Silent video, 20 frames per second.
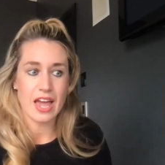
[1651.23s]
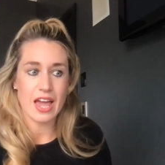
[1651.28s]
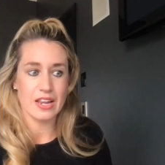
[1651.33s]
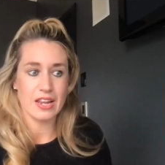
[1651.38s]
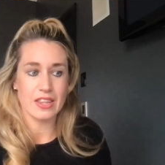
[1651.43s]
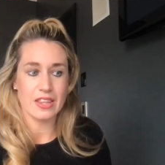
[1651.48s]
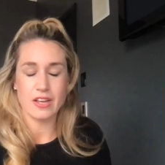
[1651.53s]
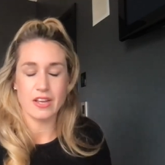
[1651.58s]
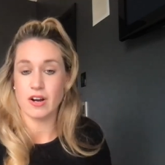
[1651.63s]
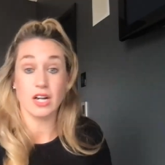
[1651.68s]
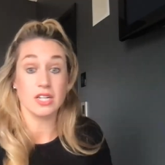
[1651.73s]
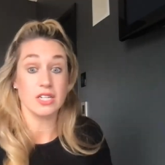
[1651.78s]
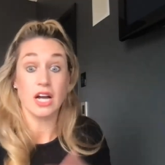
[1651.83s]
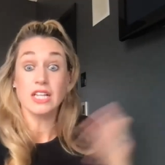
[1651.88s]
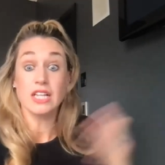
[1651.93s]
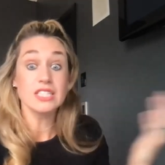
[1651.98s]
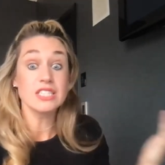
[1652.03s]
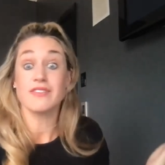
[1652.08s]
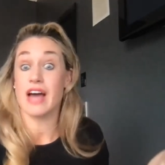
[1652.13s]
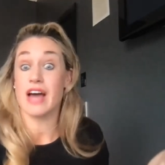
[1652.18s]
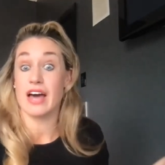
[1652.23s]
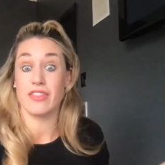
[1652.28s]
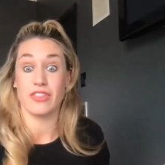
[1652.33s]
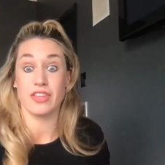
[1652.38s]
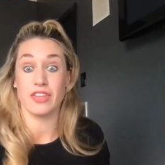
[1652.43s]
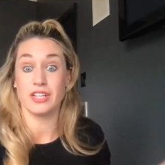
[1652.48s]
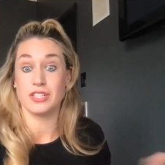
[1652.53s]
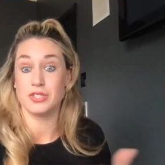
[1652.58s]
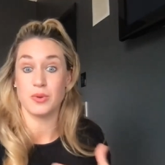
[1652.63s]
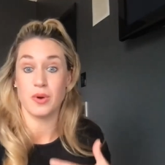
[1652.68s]
And there are tons of
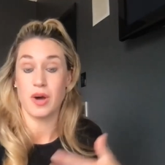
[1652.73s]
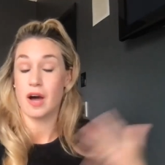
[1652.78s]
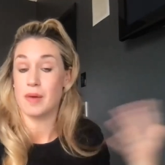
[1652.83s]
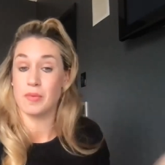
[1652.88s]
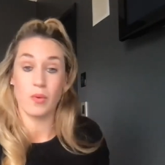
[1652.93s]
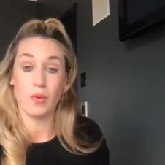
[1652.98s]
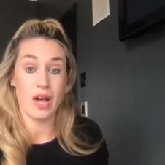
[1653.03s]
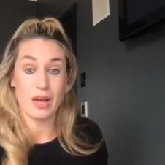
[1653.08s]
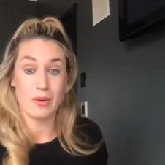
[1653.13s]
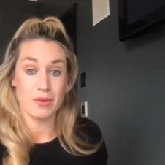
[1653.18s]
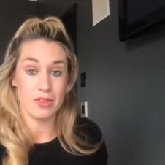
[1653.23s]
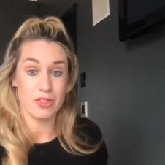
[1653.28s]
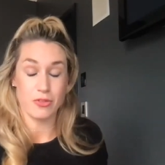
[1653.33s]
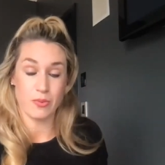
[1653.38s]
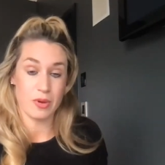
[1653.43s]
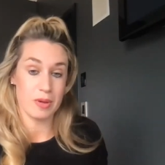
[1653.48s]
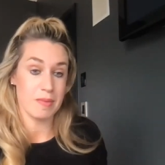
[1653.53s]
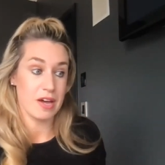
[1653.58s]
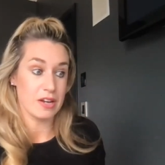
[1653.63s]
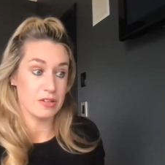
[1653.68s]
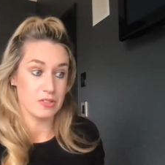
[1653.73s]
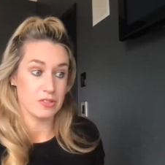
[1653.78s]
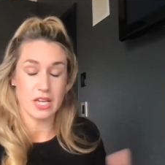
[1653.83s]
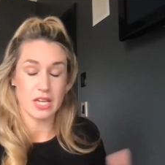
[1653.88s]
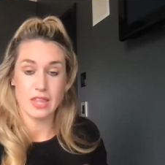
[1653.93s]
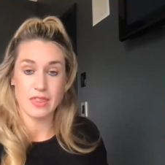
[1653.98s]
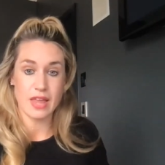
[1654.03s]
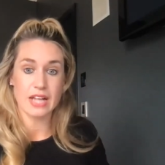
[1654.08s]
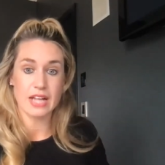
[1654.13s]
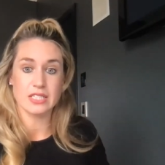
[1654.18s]
athletes who come away with three medals,
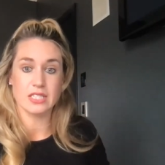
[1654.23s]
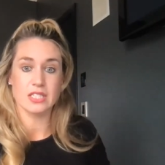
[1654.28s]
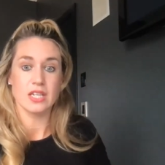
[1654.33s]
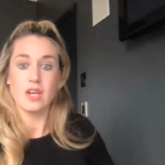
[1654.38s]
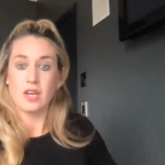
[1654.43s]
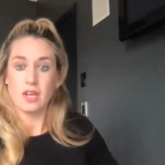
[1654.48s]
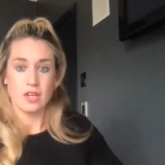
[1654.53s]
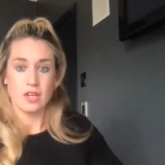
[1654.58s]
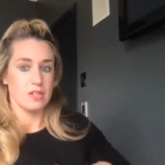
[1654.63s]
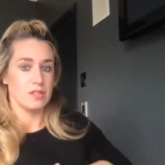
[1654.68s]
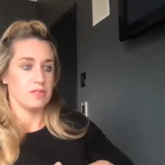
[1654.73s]
and that's